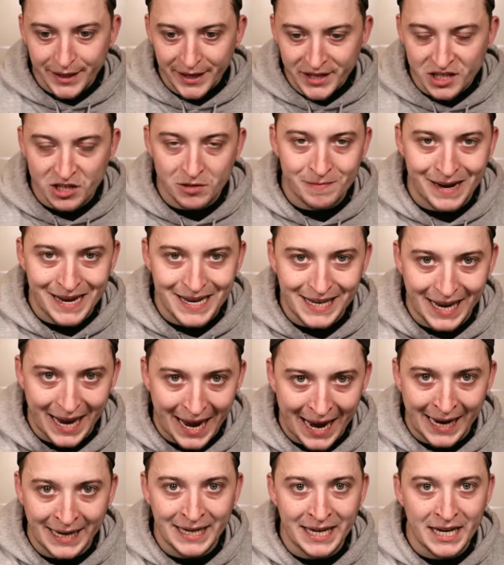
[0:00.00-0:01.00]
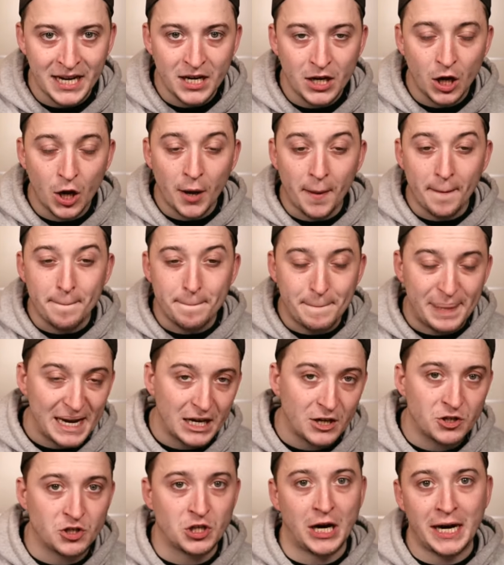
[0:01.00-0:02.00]
to make any
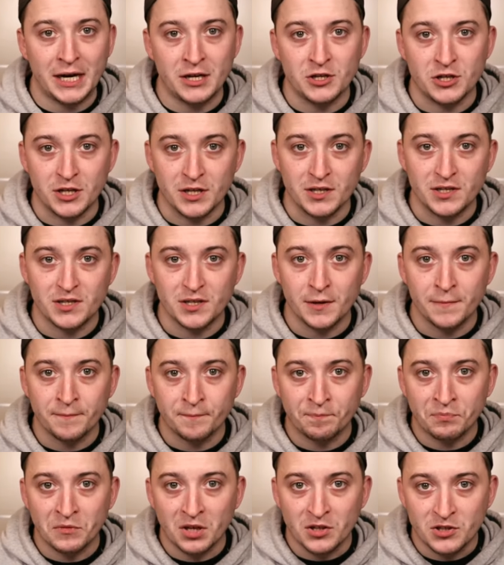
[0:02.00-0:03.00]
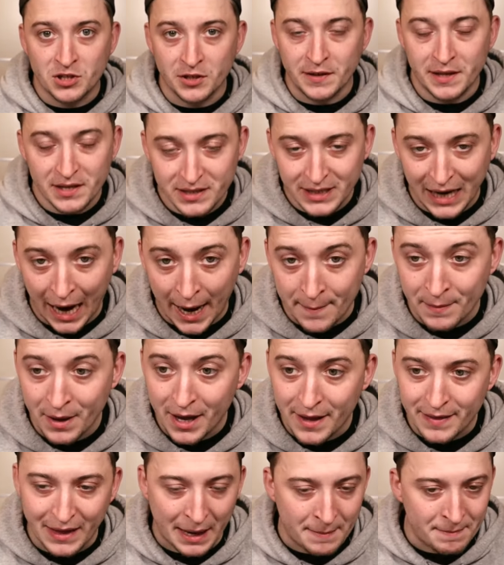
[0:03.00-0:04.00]
big changes to this game.
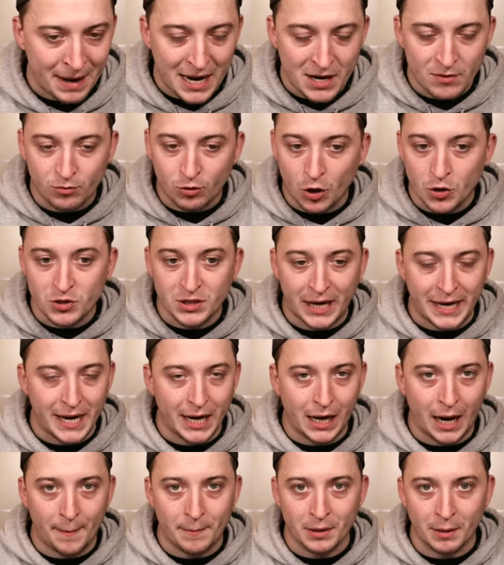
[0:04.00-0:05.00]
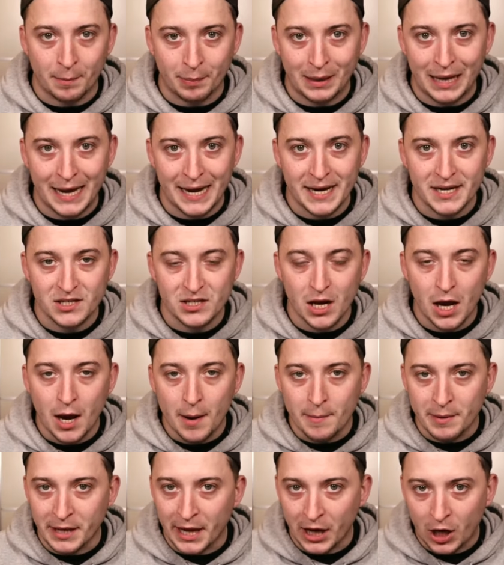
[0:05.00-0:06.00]
They may rotate a couple of players,
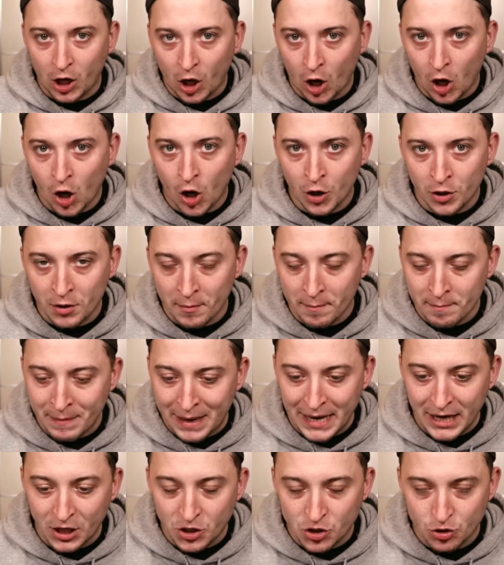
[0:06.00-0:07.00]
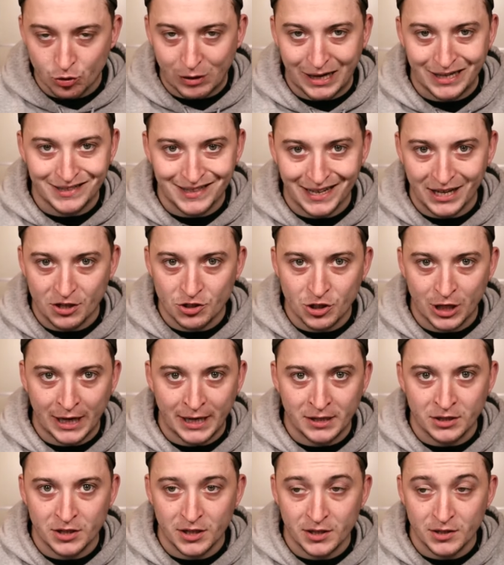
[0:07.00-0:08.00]
but they can't make drastic
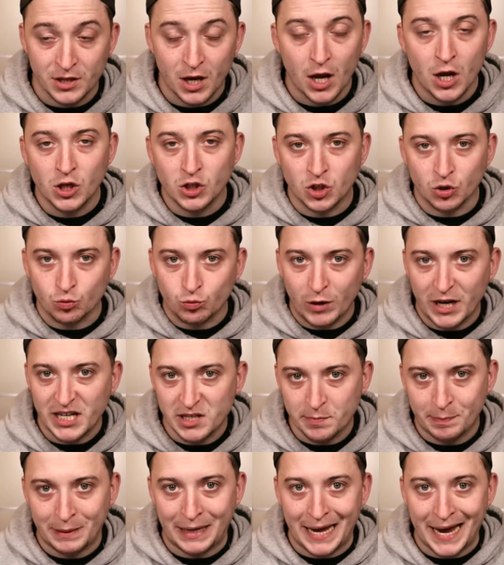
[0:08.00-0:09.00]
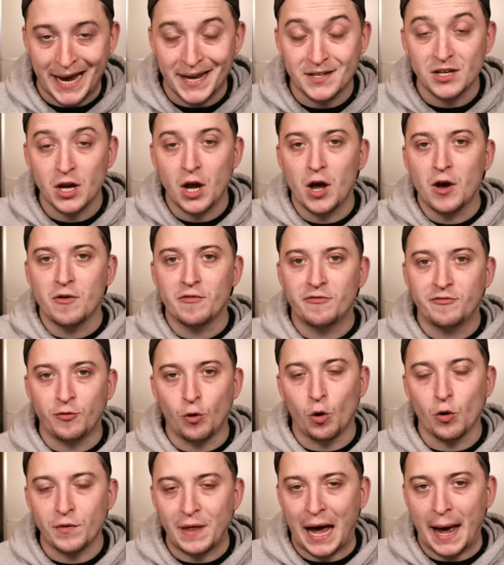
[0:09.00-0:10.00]
changes to rest players
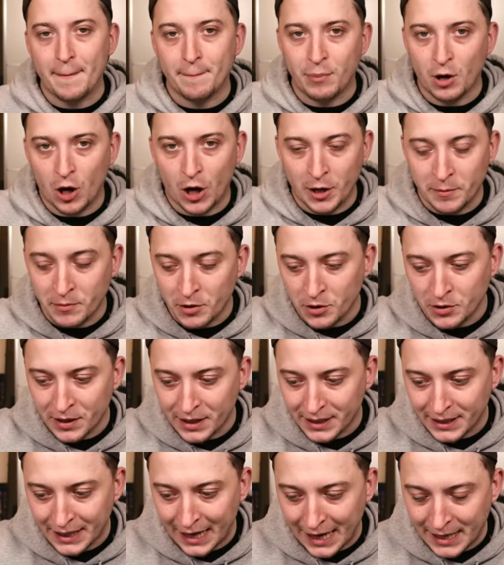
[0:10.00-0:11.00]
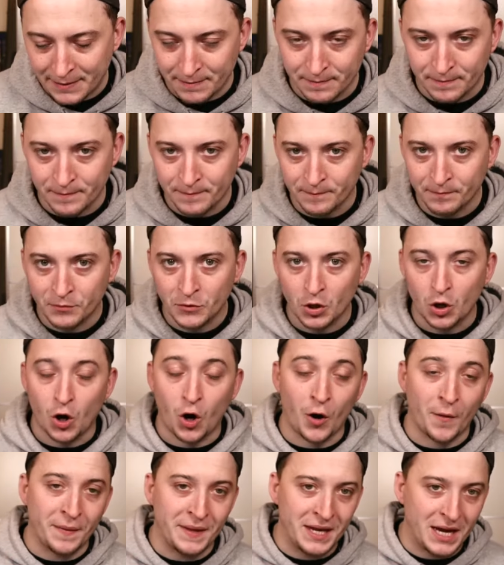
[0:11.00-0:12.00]
for that Bayern Munich game.
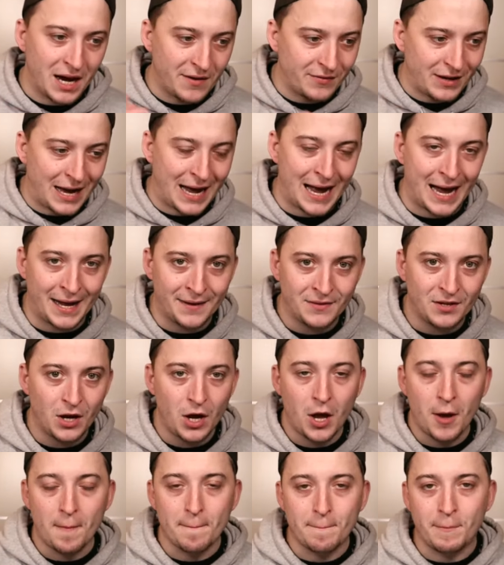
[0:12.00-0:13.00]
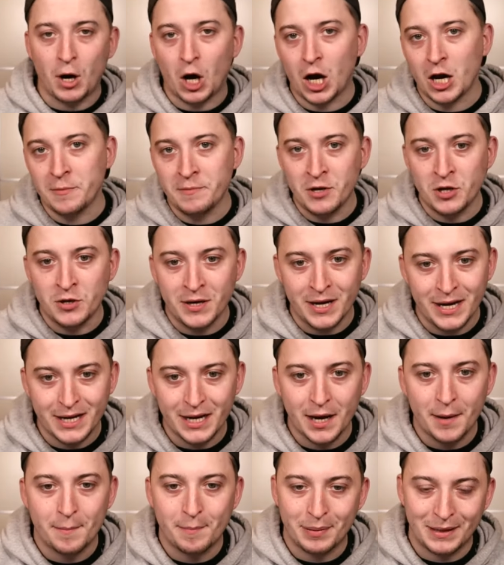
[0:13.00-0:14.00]
On the other hand, Bayern
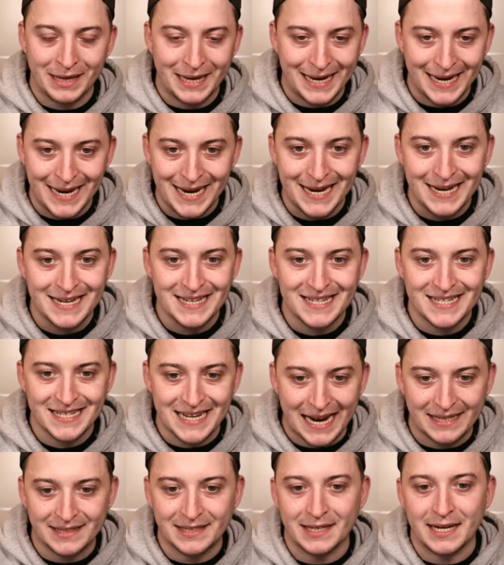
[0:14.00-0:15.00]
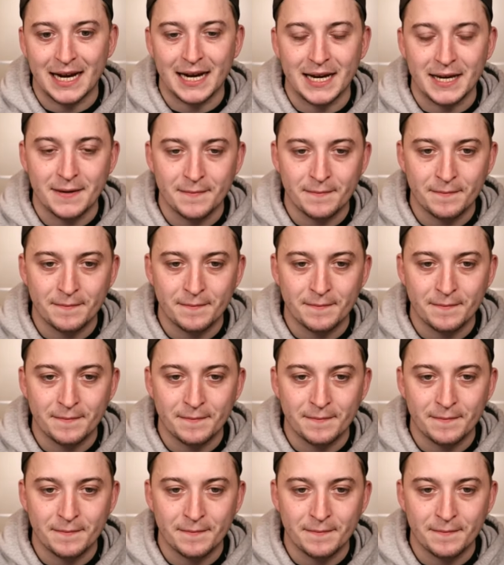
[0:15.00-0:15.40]
Munich play Saturday.